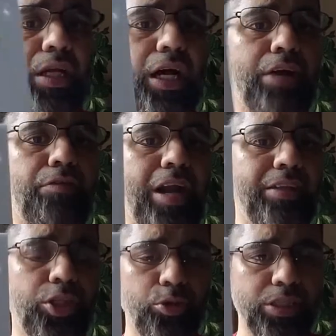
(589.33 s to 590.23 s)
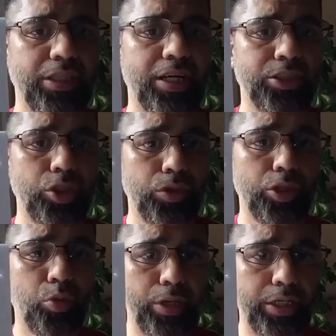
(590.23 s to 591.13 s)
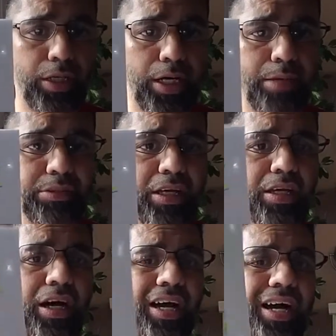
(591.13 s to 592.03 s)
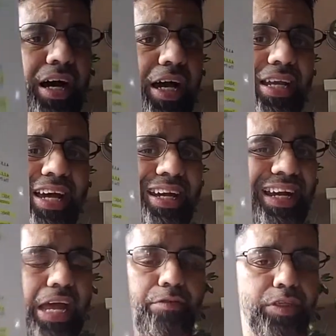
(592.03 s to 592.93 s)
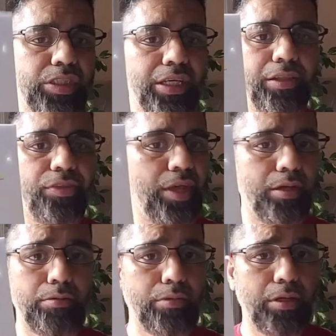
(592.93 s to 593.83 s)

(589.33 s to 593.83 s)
I read through this Constitution 20 times. I highlighted every single thing.